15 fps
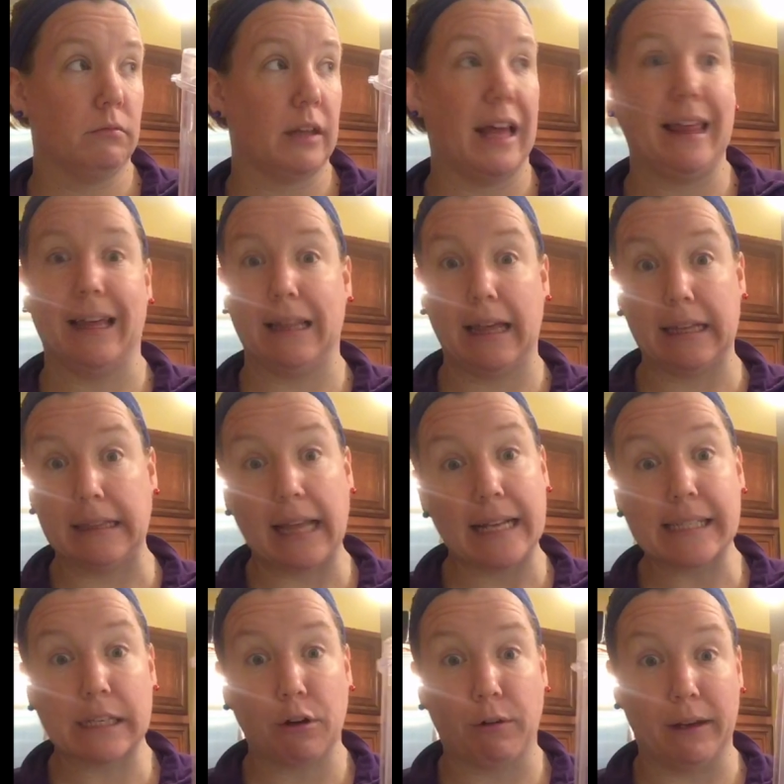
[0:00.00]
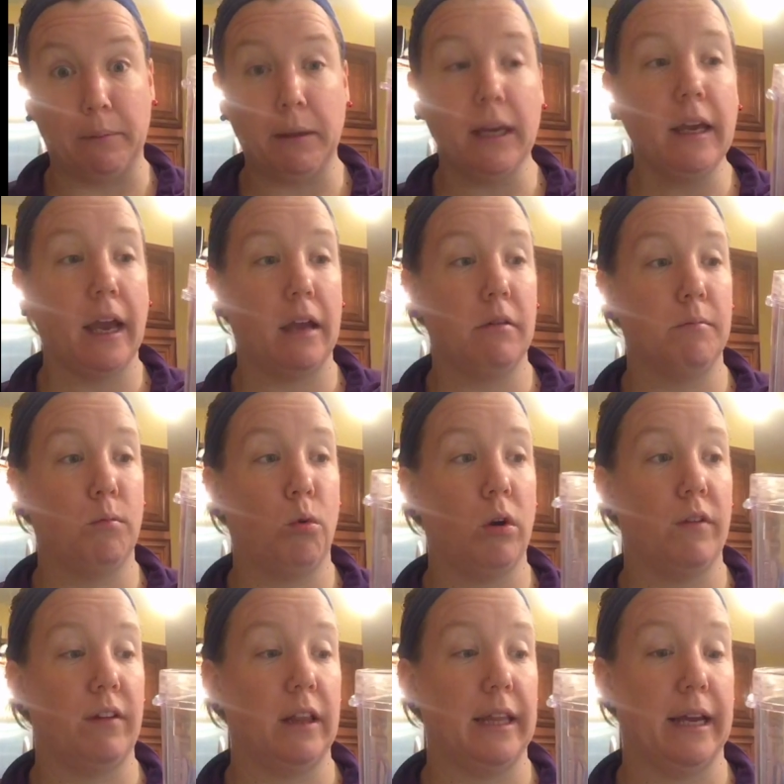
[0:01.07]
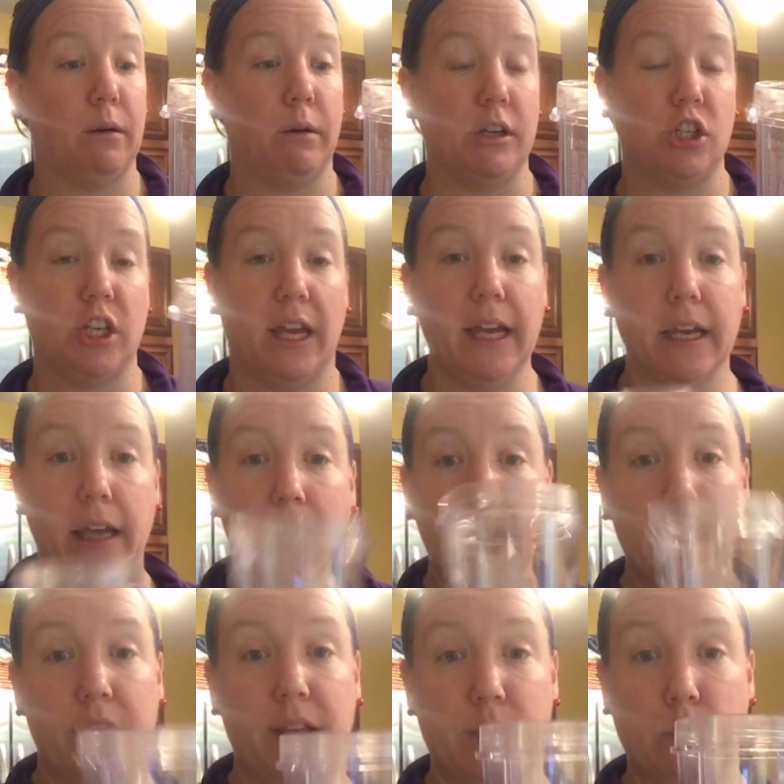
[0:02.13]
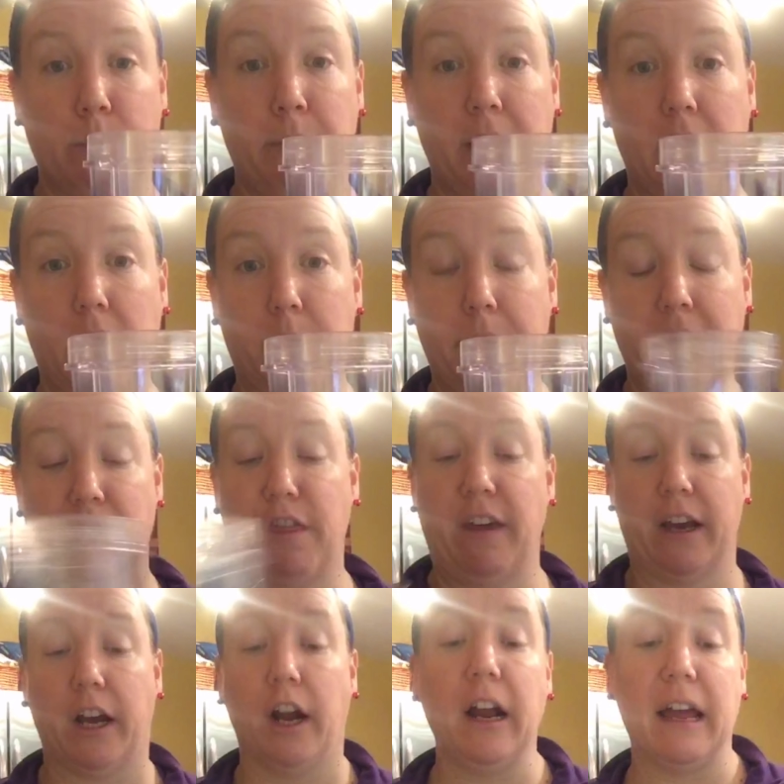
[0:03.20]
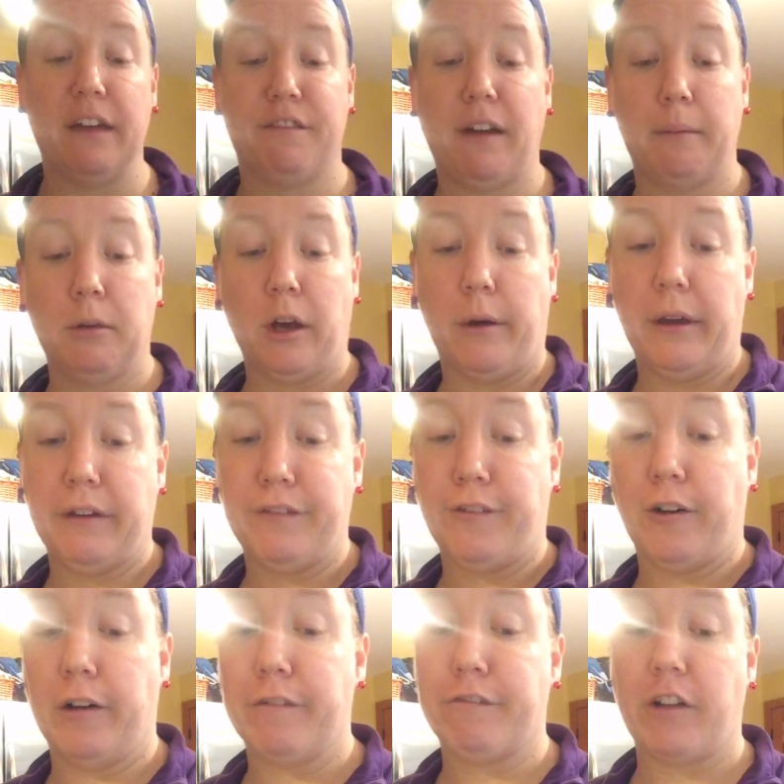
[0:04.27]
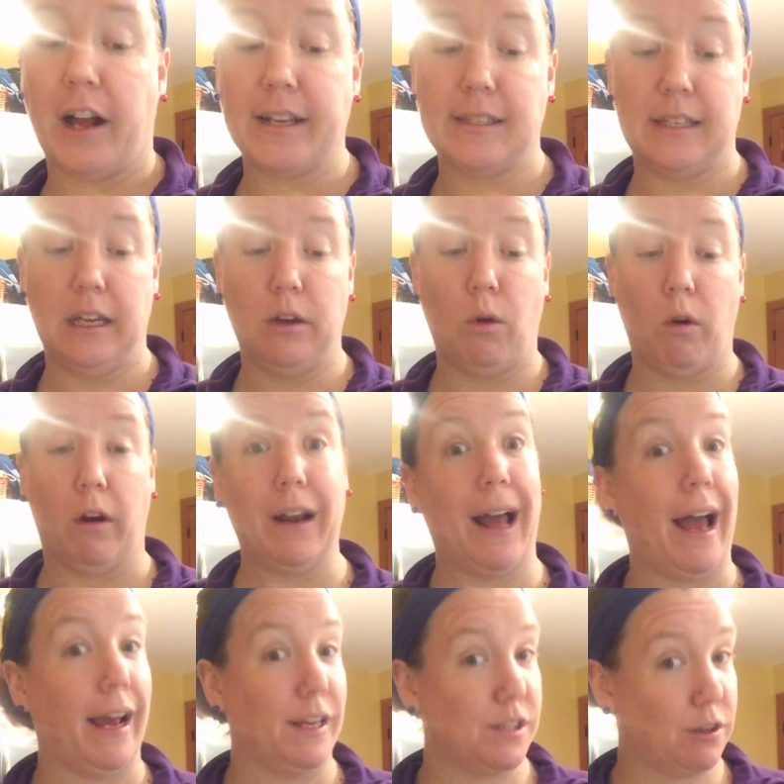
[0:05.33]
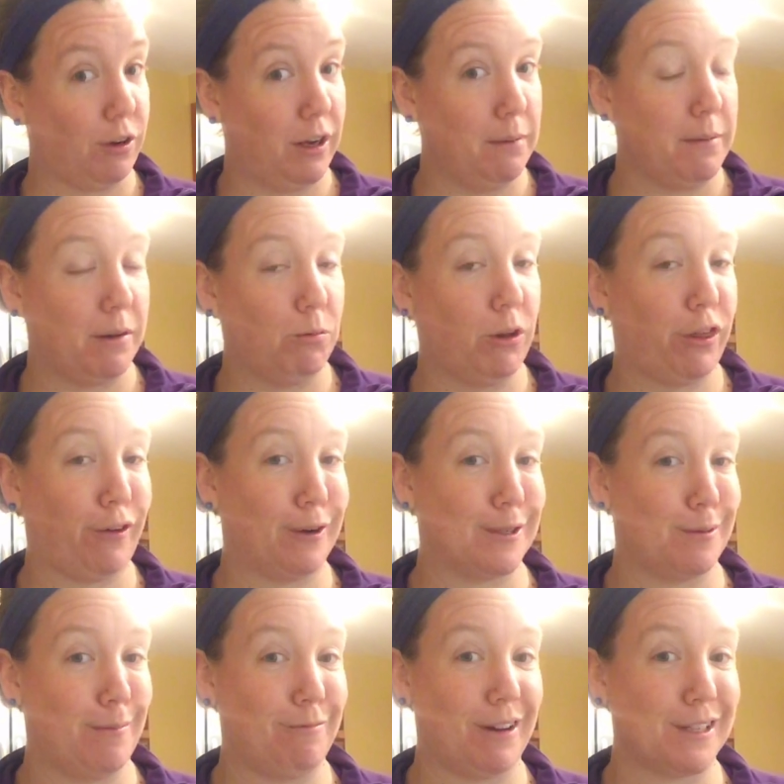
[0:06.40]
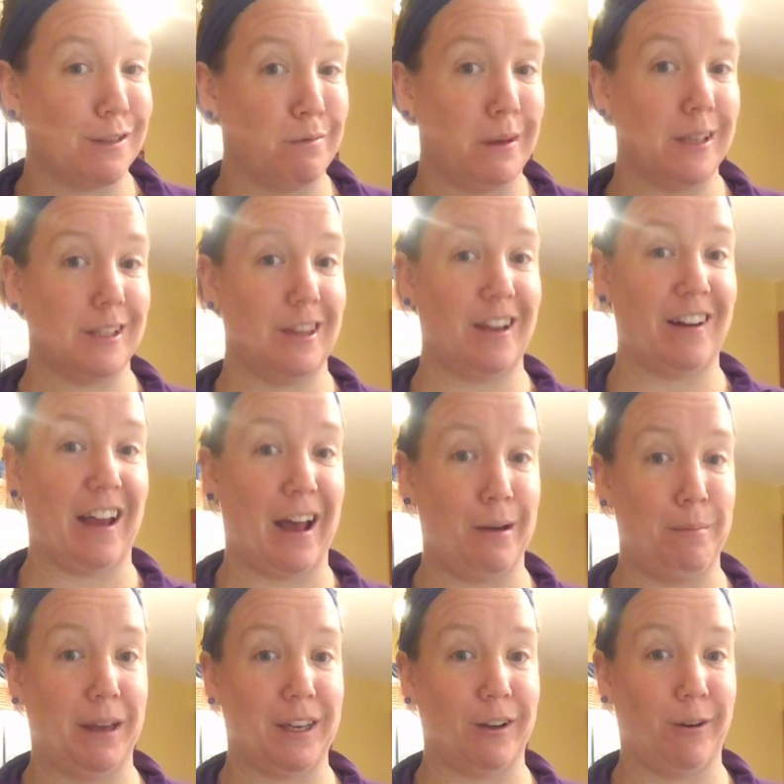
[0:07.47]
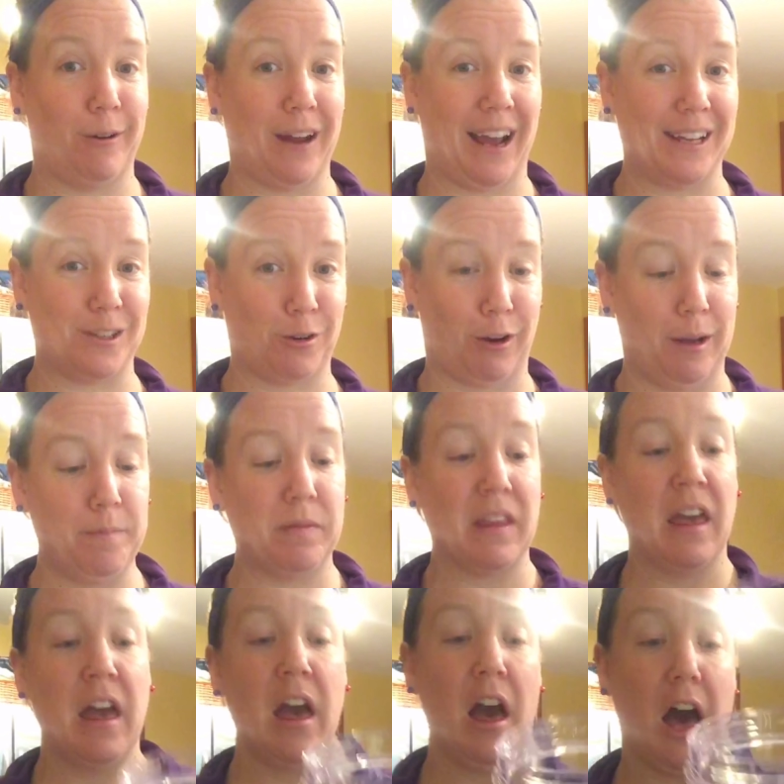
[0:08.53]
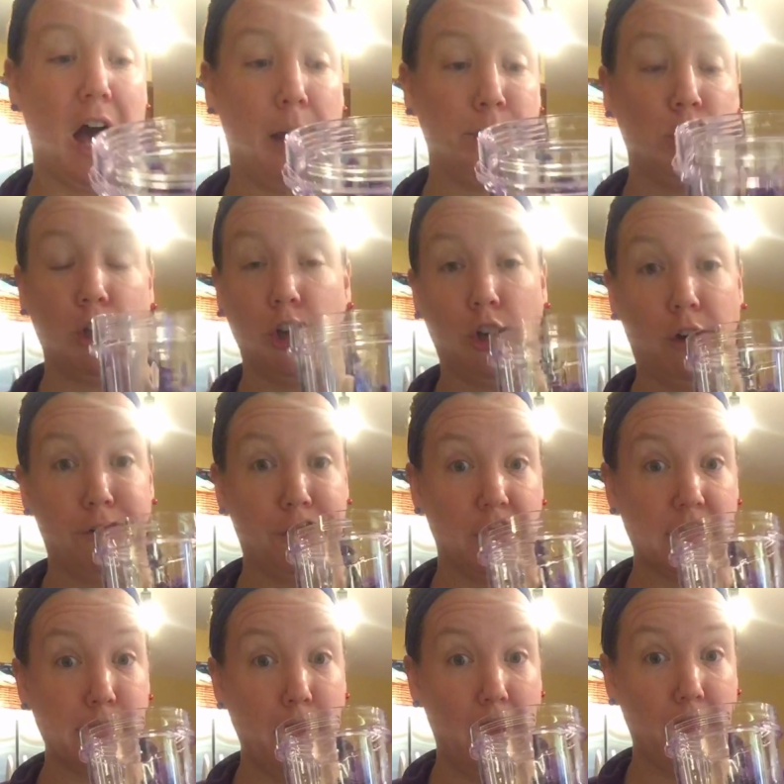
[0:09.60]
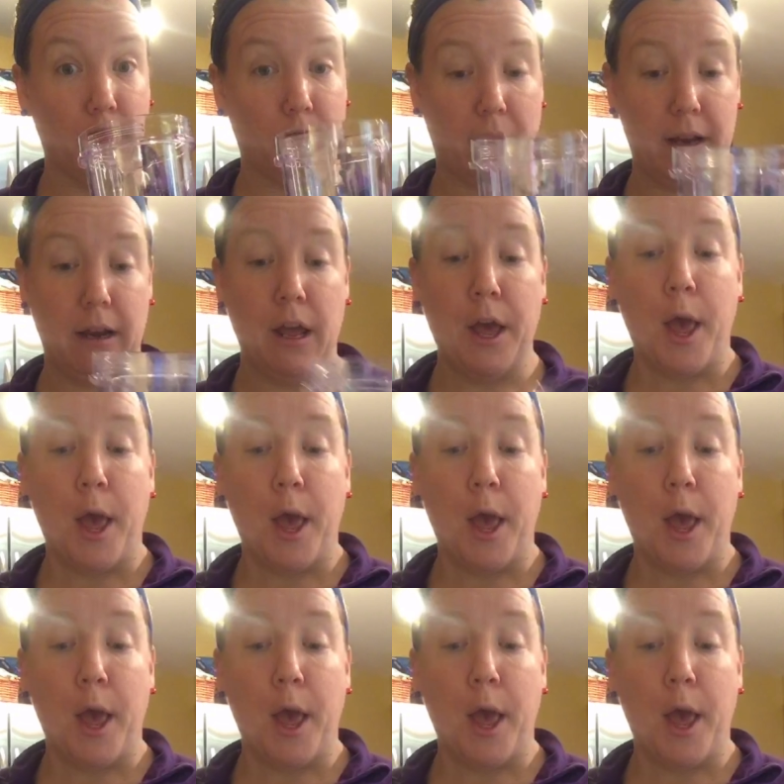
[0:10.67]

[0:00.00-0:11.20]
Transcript: like less creamy and more of a liquid shake. This will be a little bit thicker if I'm going for a frosty or an ice cream, and we'll throw some recipes in there to how to make your own ice cream. You can go for the smaller one.